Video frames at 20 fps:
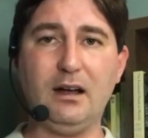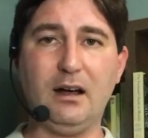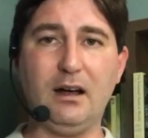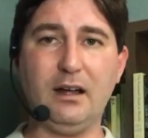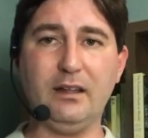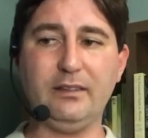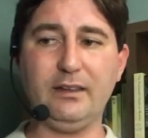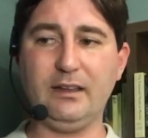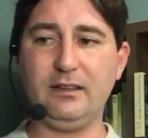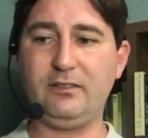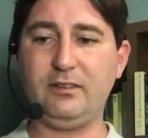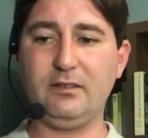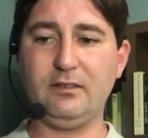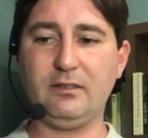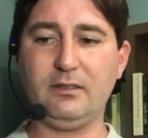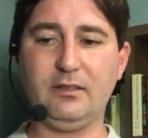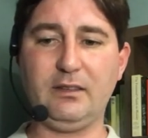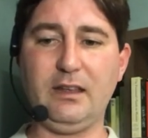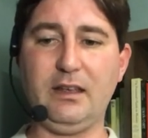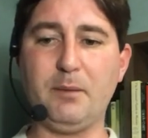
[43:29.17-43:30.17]
Uh, it's
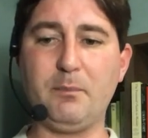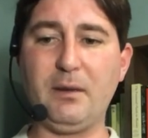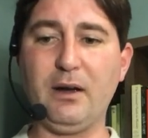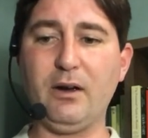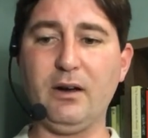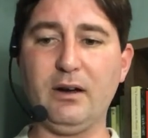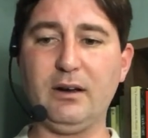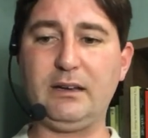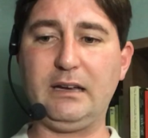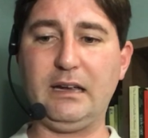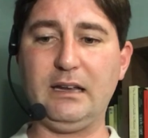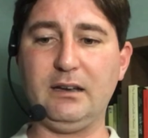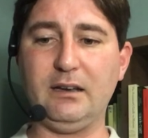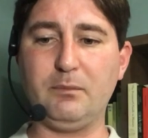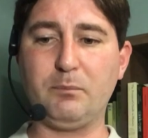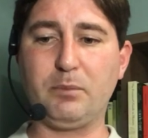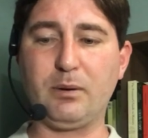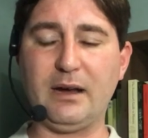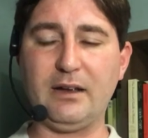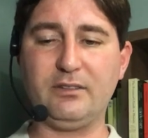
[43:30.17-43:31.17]
the
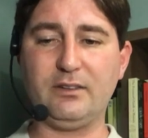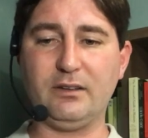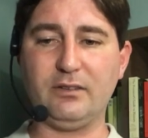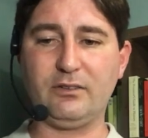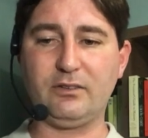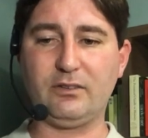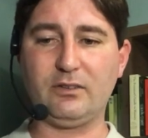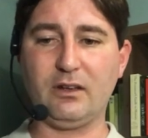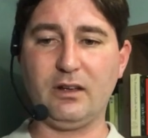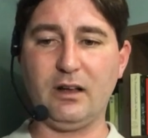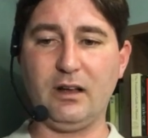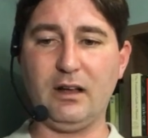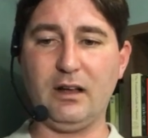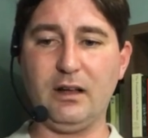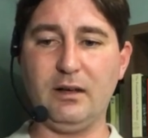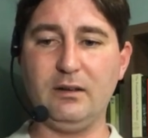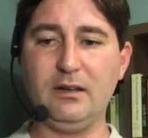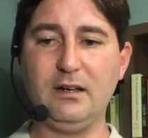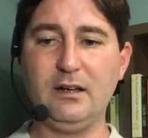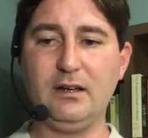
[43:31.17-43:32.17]
American presence
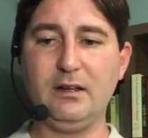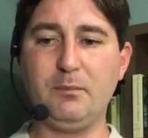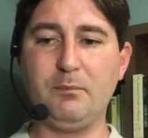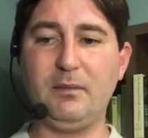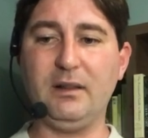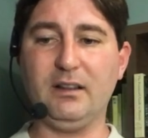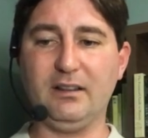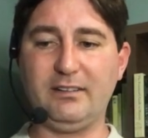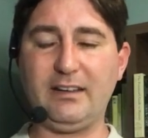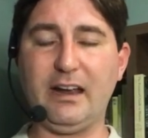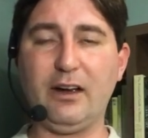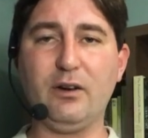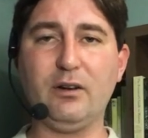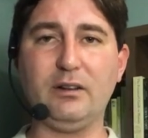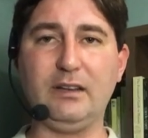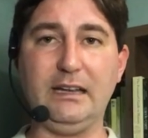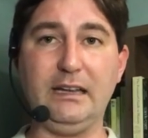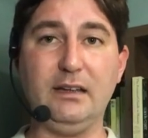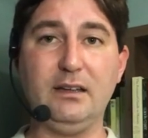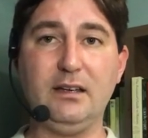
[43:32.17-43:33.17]
uh,
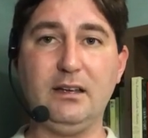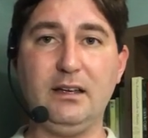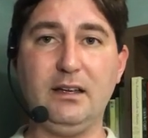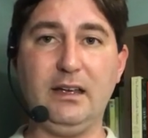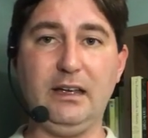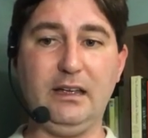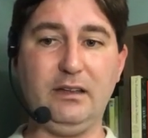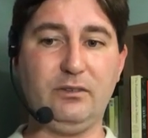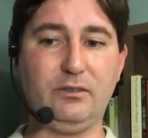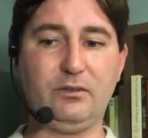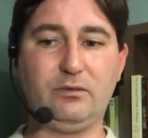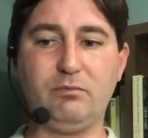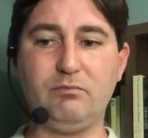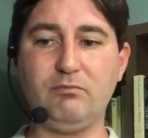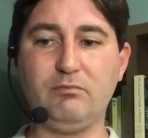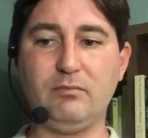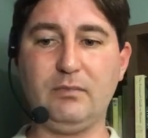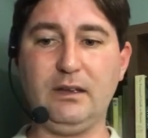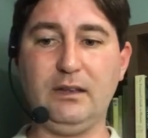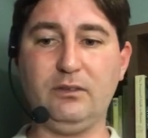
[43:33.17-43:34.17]
militarily is
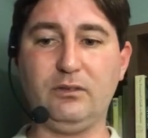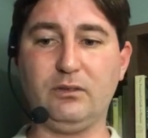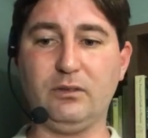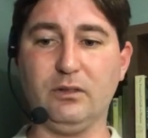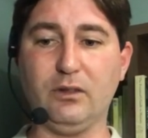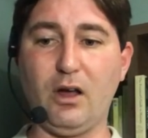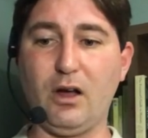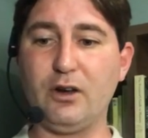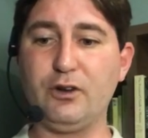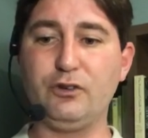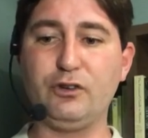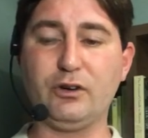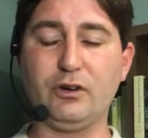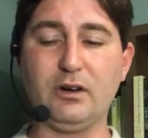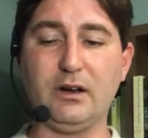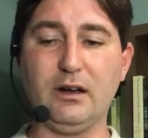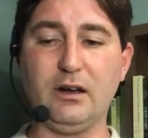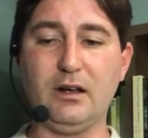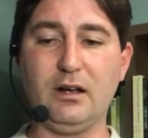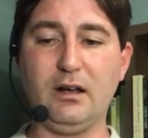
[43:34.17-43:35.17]
is
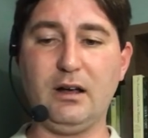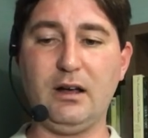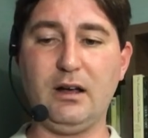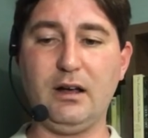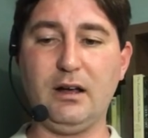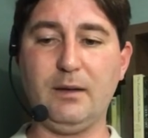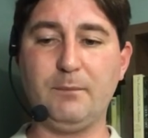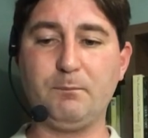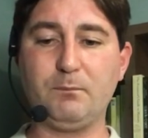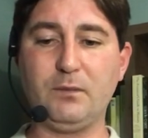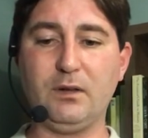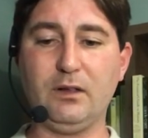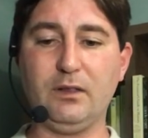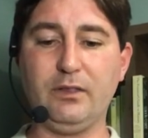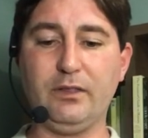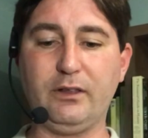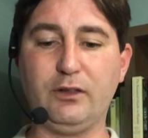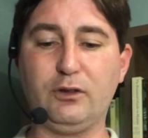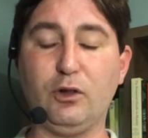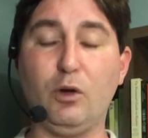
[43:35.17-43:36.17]
larger. Uh,
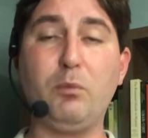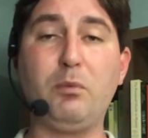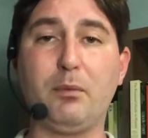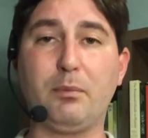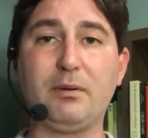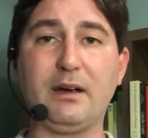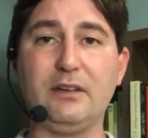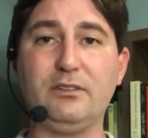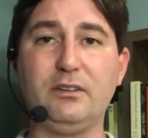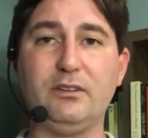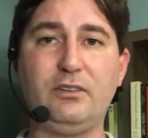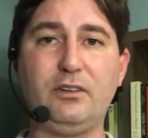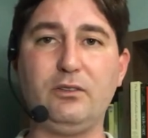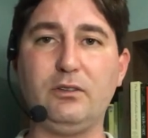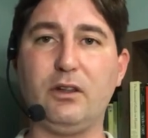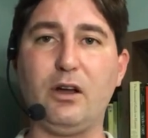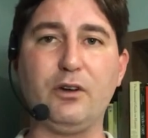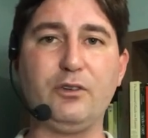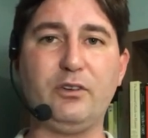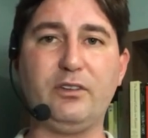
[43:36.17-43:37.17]
the global presence
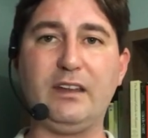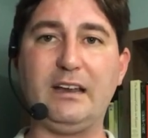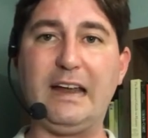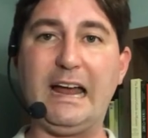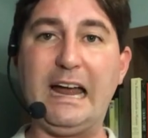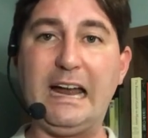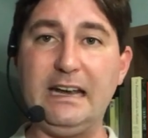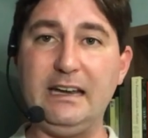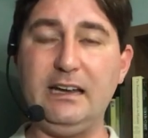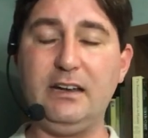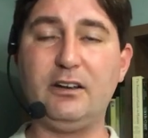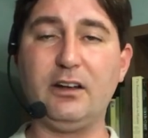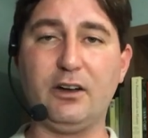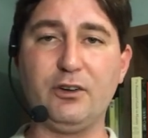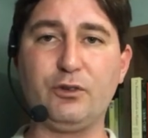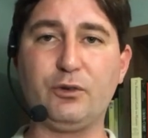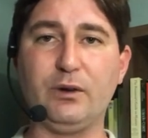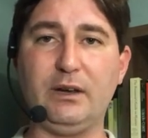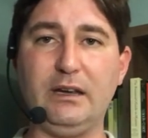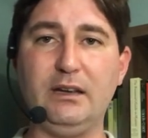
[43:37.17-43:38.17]
is larger than any
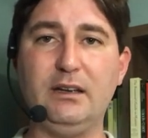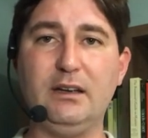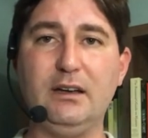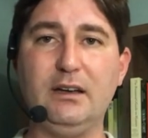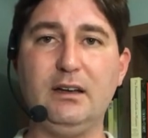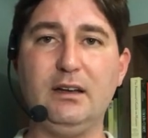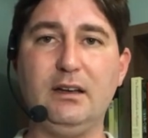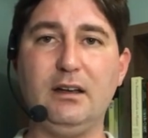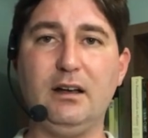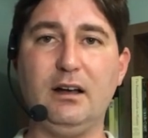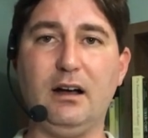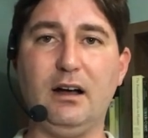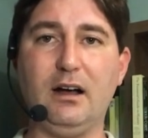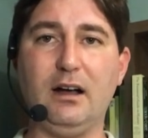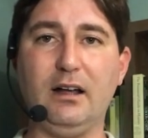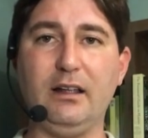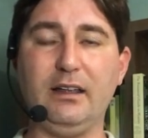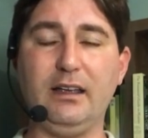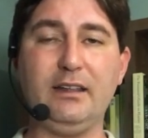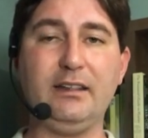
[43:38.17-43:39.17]
country
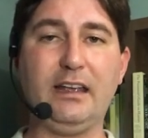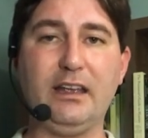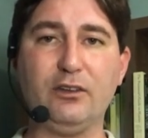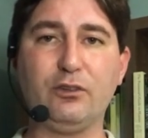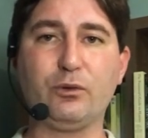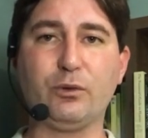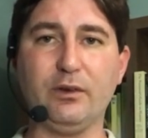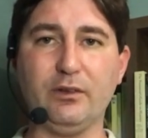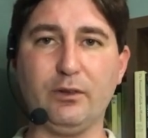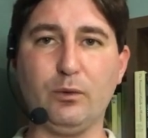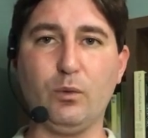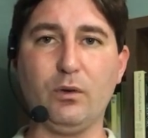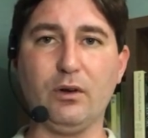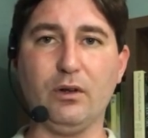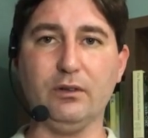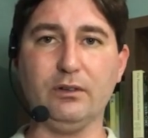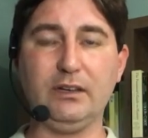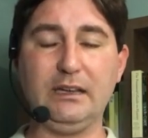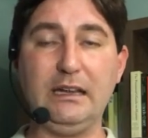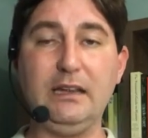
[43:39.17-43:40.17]
uh, in the history of the world.